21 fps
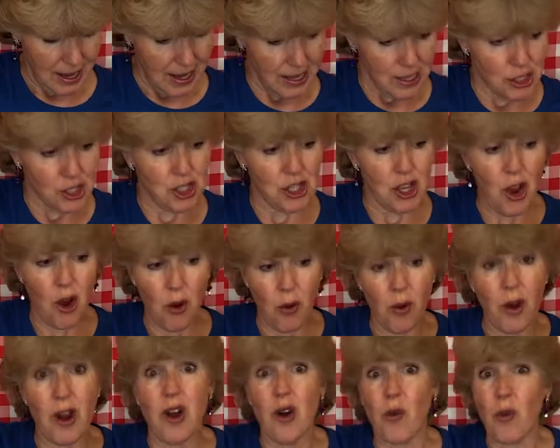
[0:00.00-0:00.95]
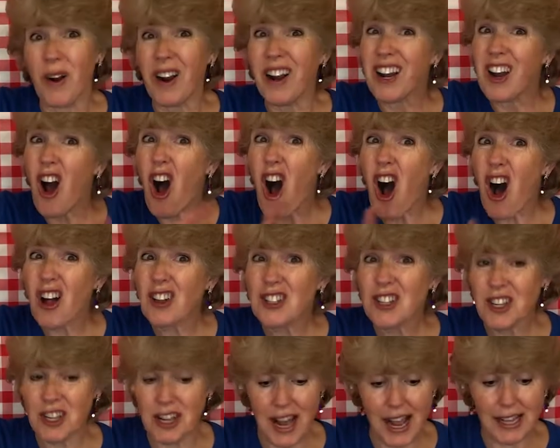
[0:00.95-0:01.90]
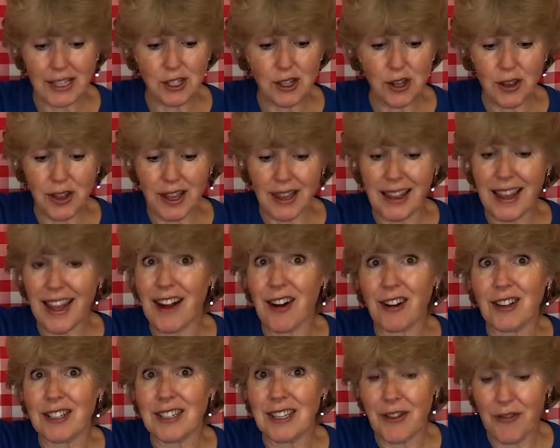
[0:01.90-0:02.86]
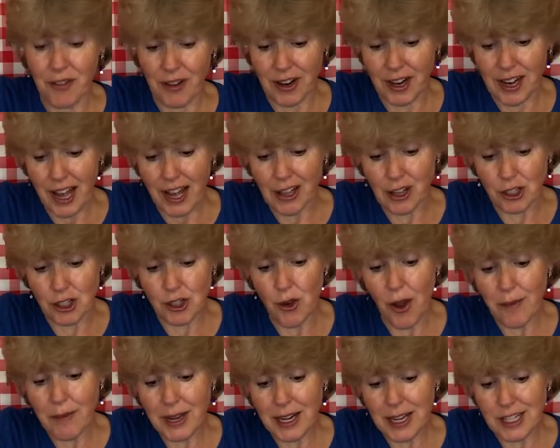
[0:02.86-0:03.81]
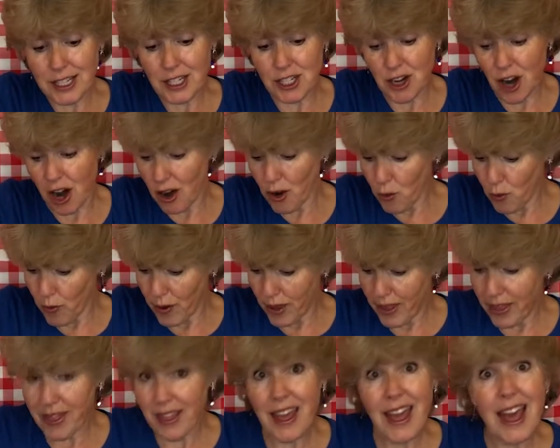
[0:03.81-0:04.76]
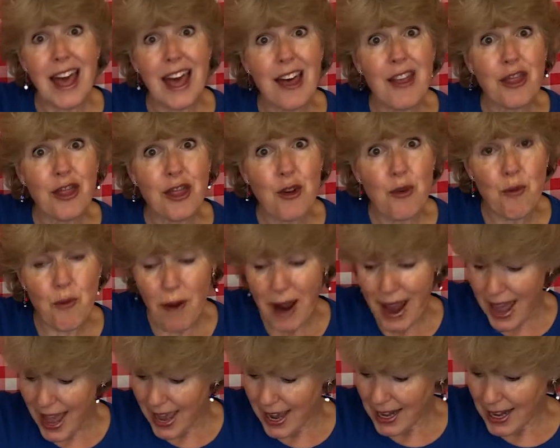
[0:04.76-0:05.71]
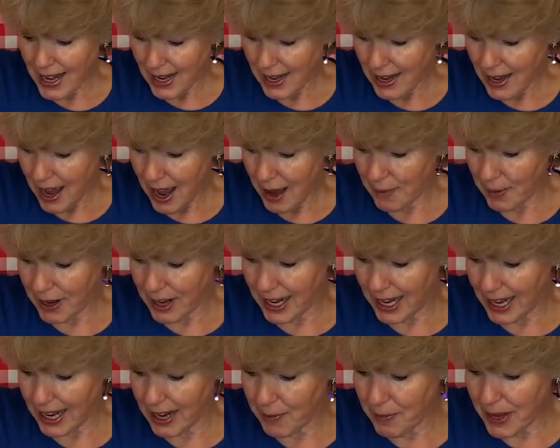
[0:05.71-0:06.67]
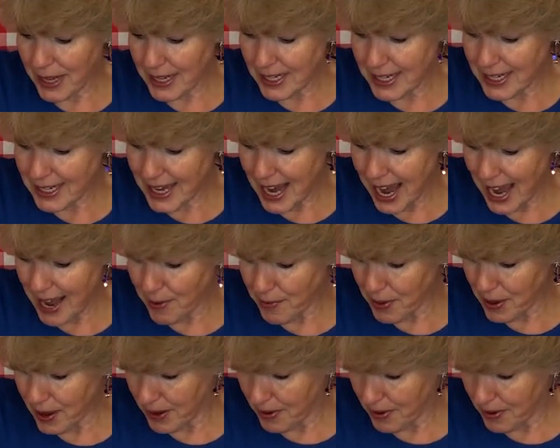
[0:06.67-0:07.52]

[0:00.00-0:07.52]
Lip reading: So we're going to alternate so that they're different colors. So I'm going to start with the red. I'm going to get a piece of tape,